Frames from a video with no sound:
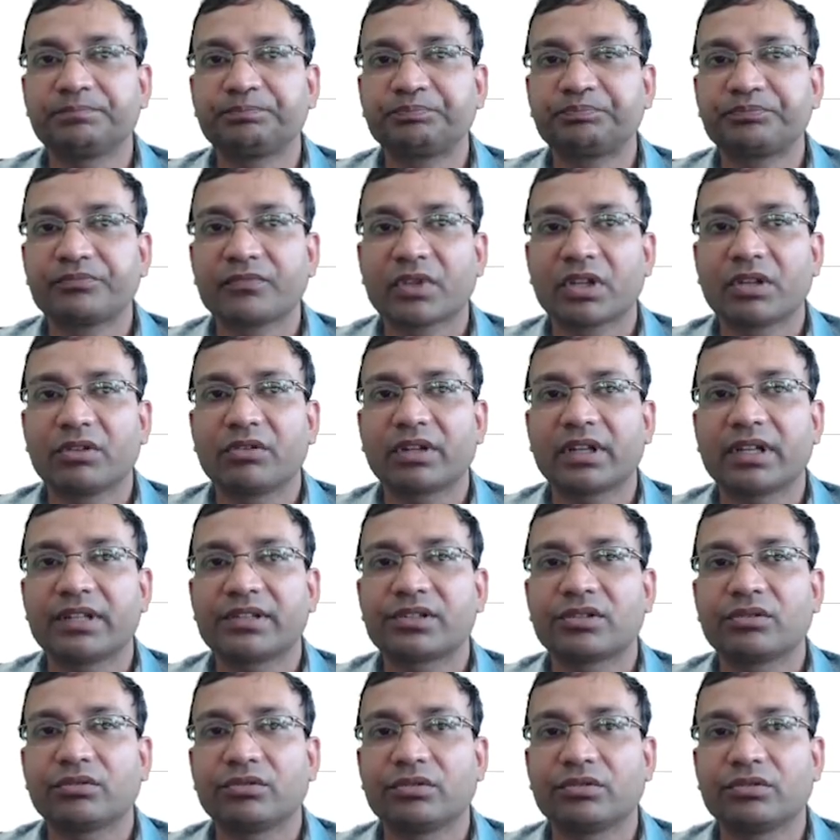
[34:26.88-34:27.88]
Kelvin.
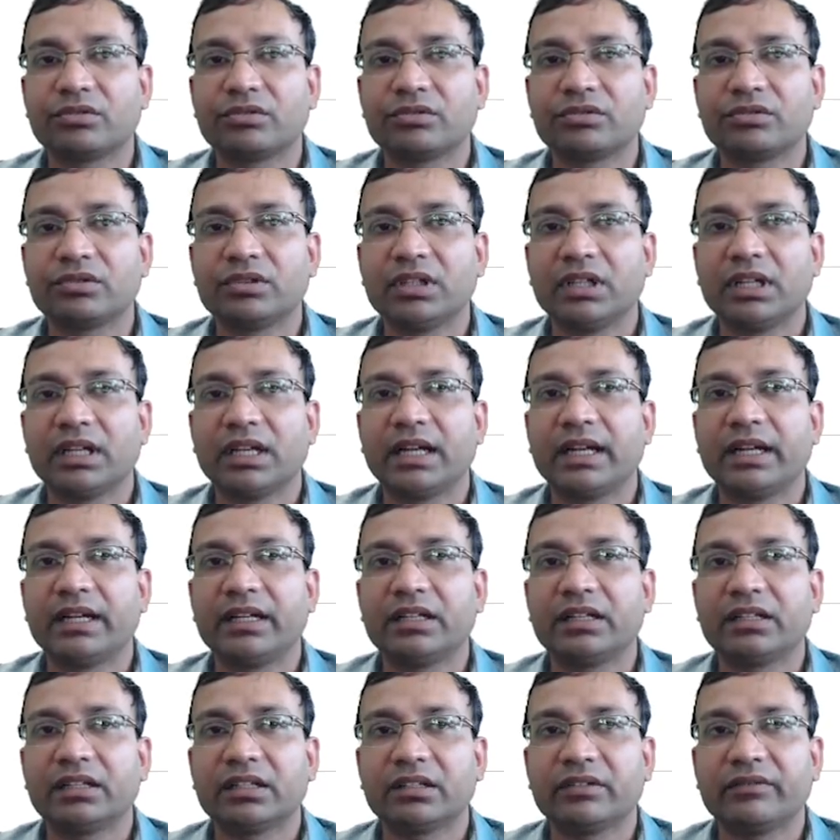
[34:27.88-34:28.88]
Okay, so
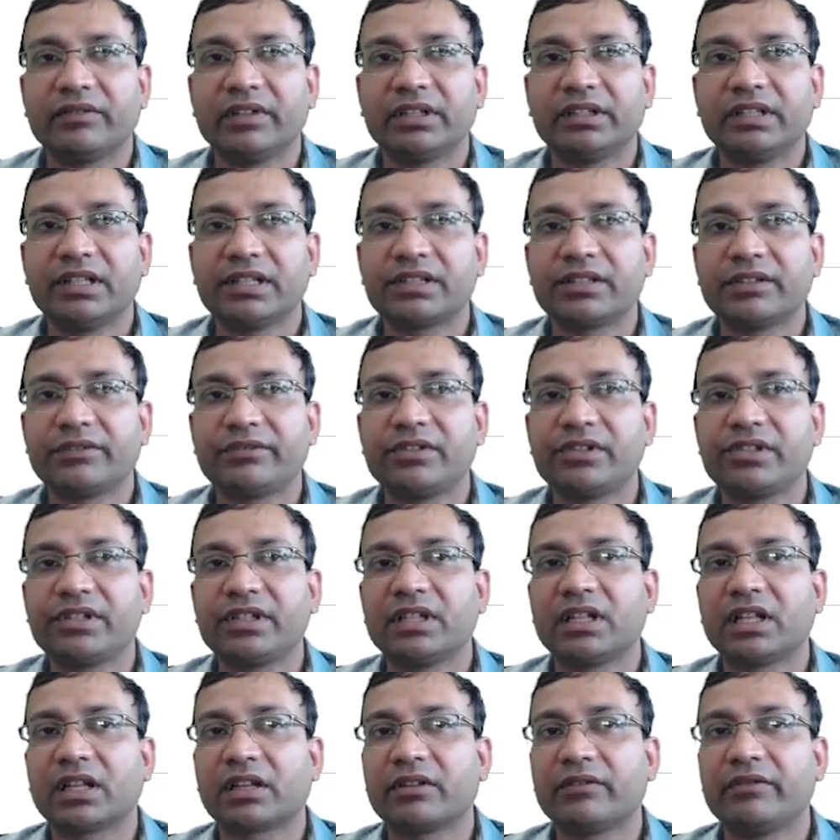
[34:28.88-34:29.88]
and with
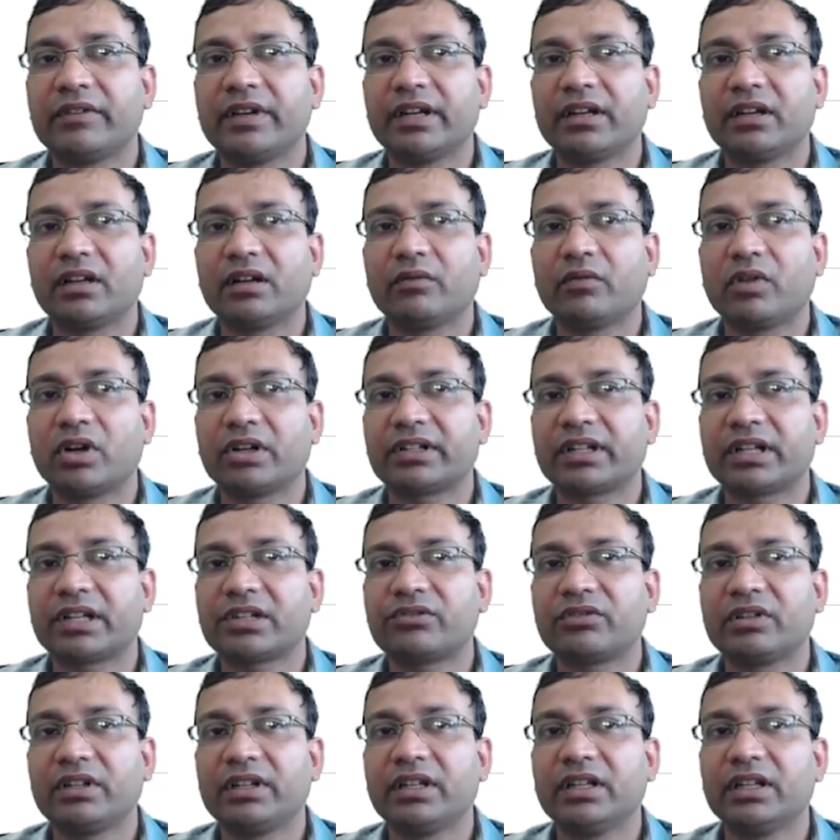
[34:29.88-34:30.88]
this, if you see like a way
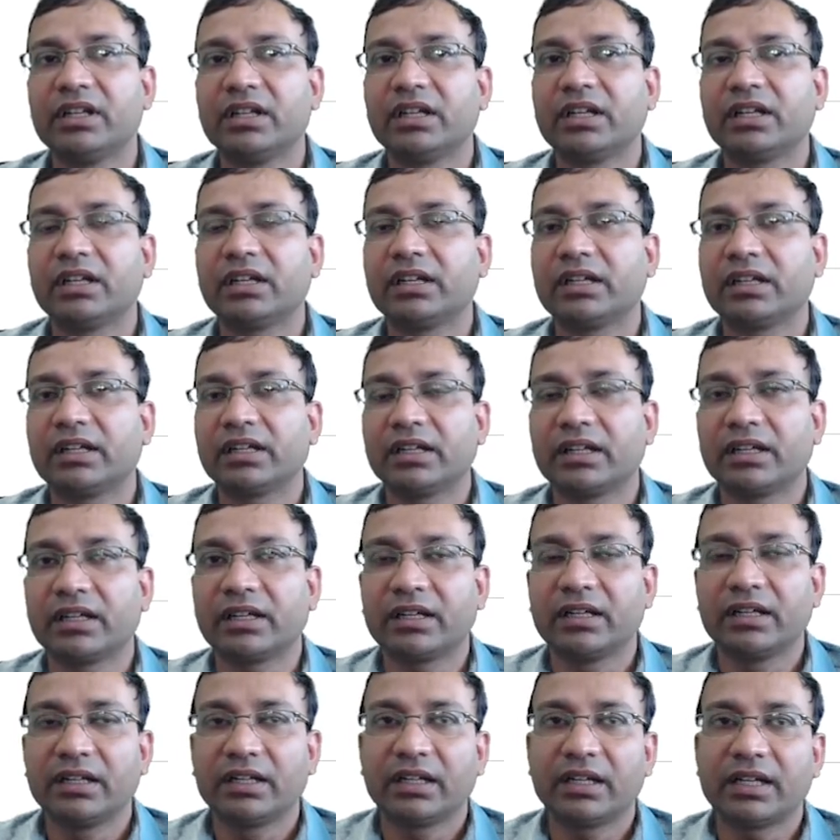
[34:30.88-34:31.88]
water actually
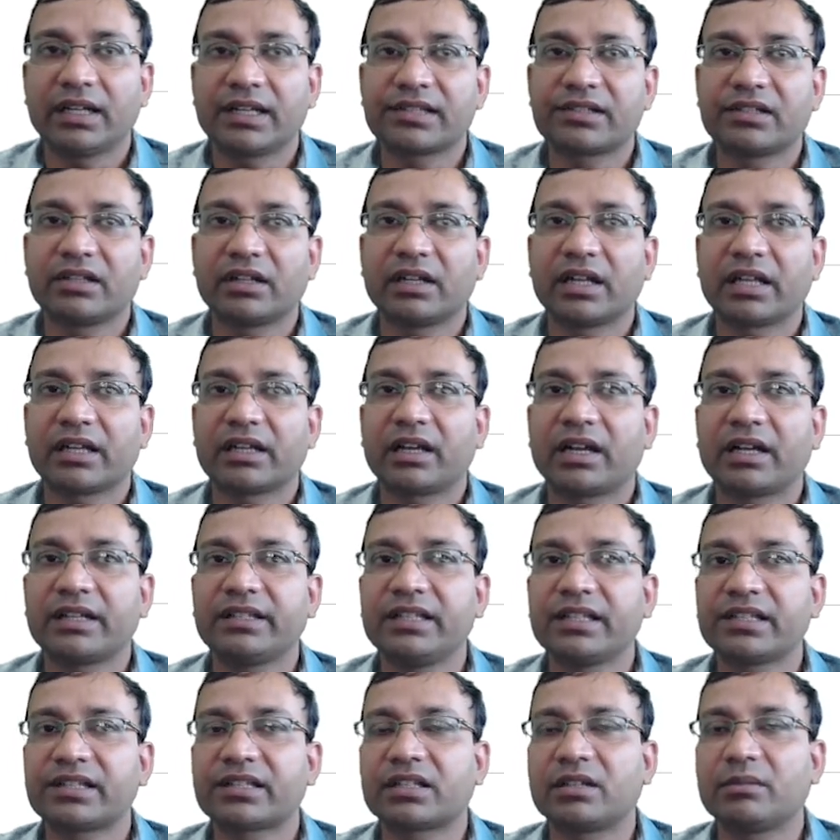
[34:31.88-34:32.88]
has the
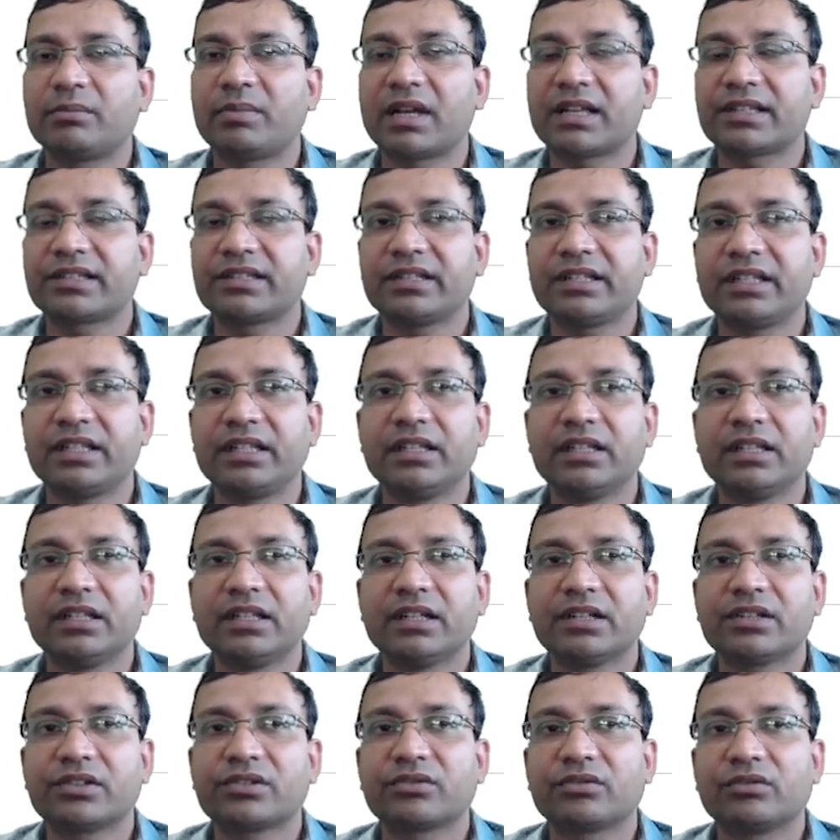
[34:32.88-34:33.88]
like a highest
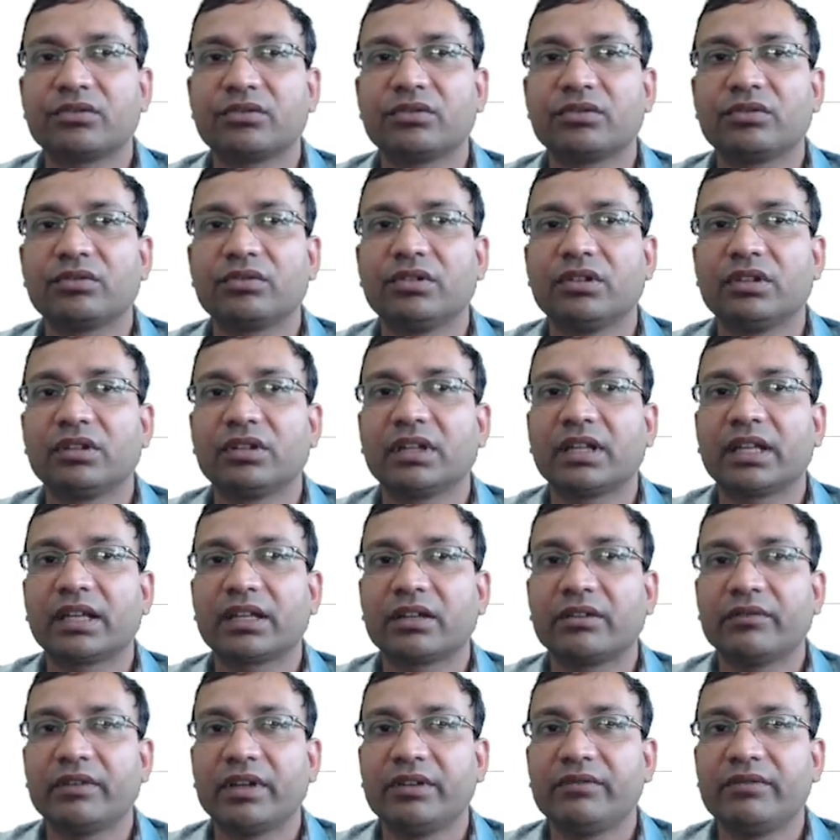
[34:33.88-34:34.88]
capacity.
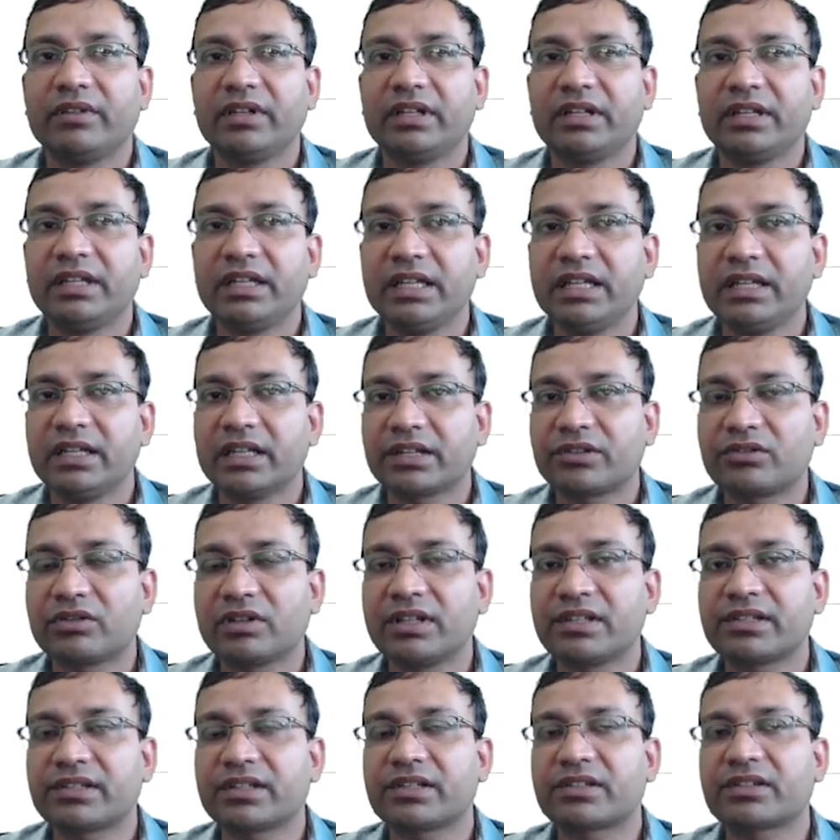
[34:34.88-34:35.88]
So like when we
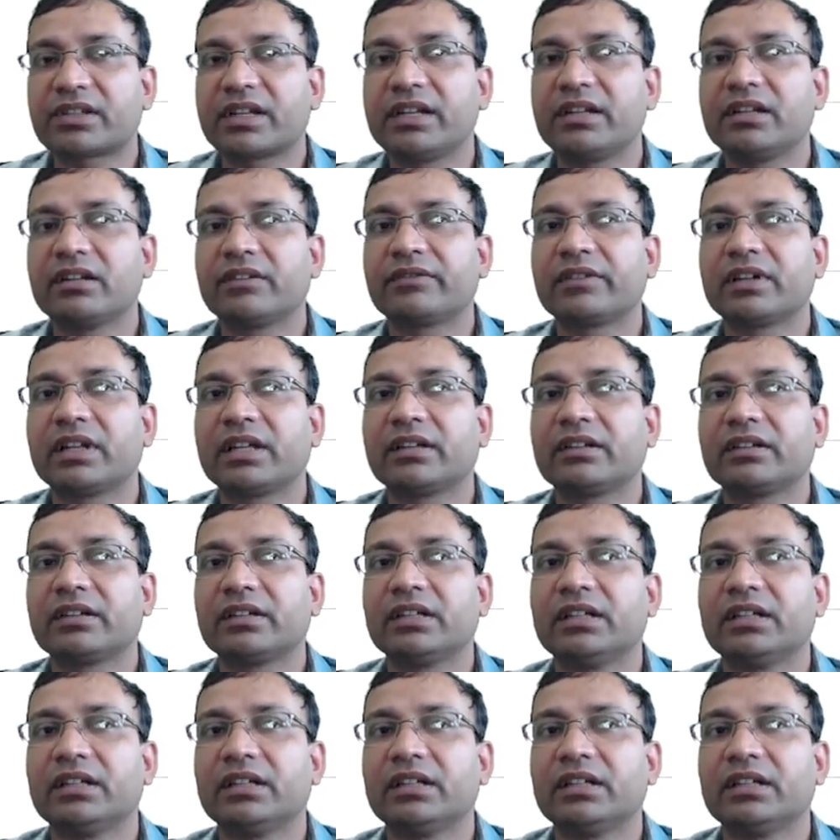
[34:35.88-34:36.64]
need actually such kind